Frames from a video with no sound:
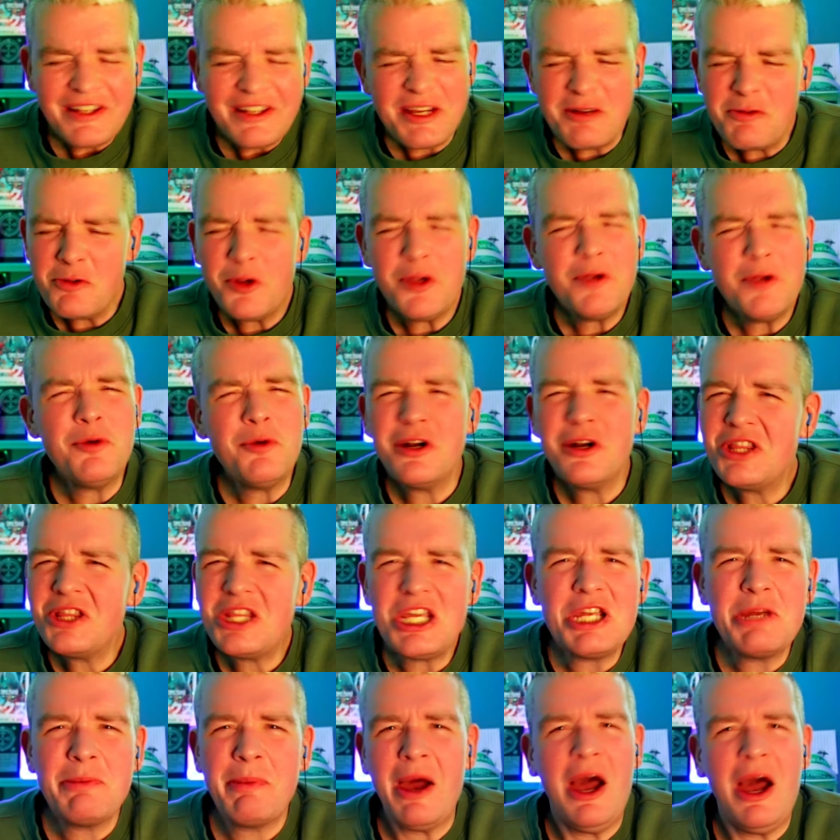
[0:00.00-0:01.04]
really want to think
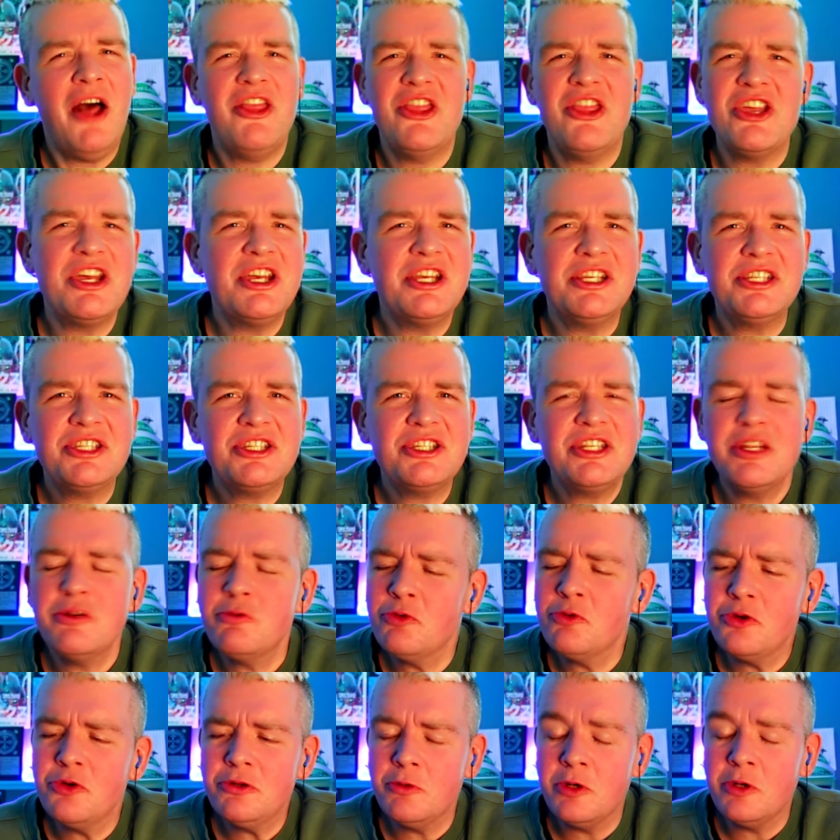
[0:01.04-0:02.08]
about this. Didn't
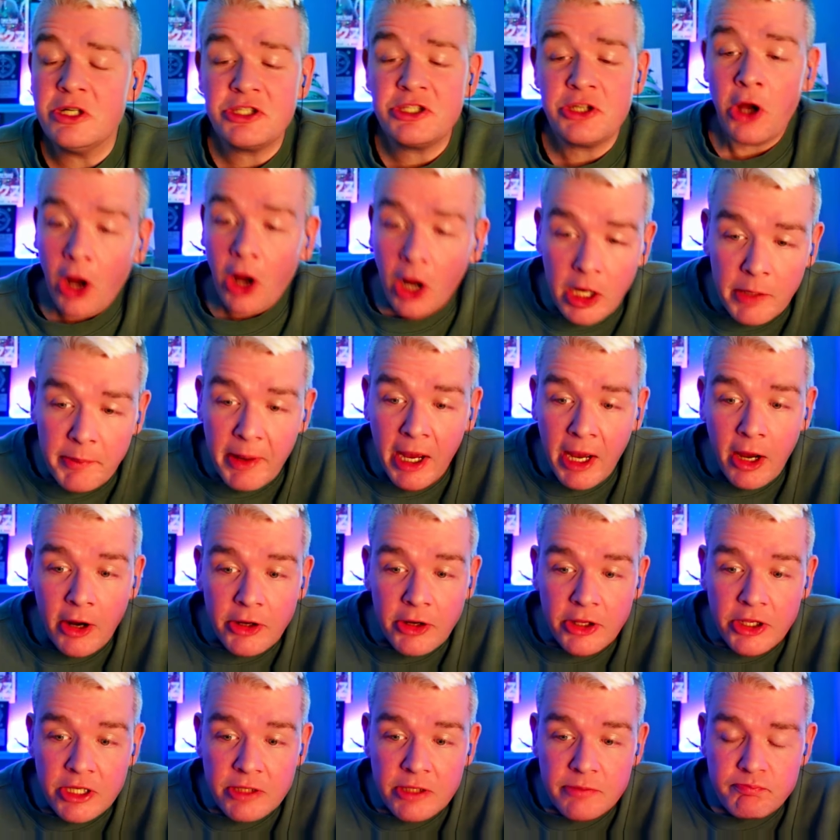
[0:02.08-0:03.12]
really want to talk about
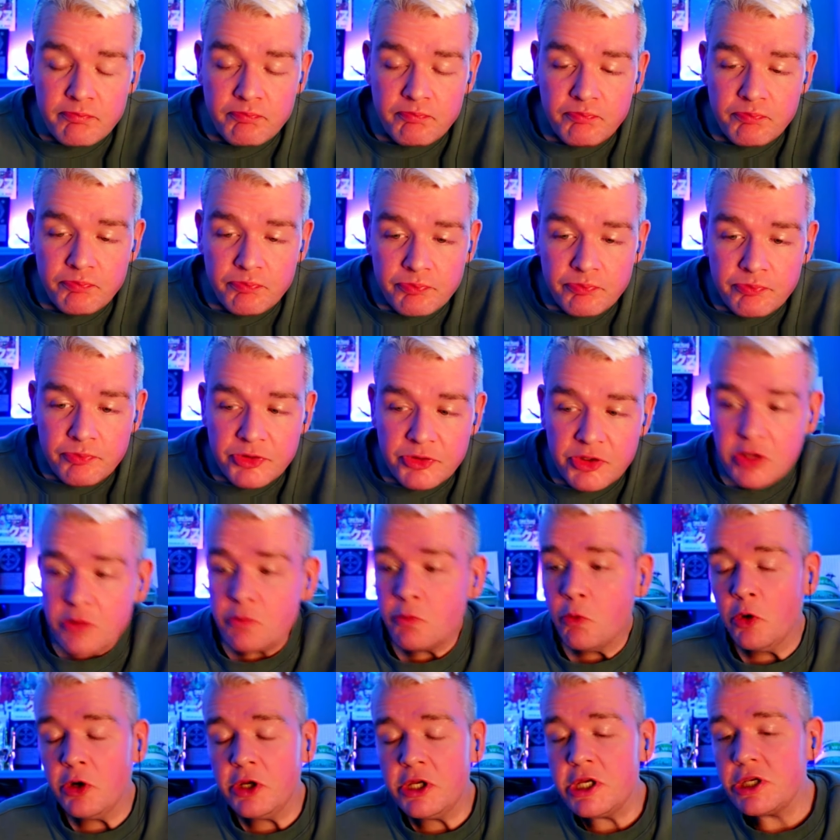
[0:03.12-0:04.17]
it. Didn't
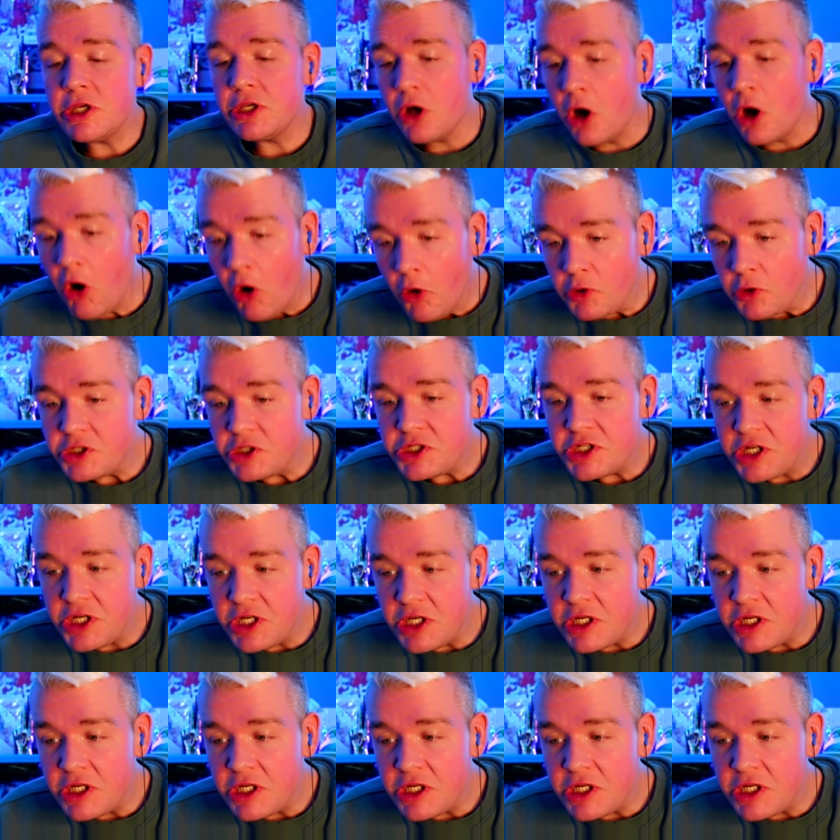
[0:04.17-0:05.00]
want to acknowledge it.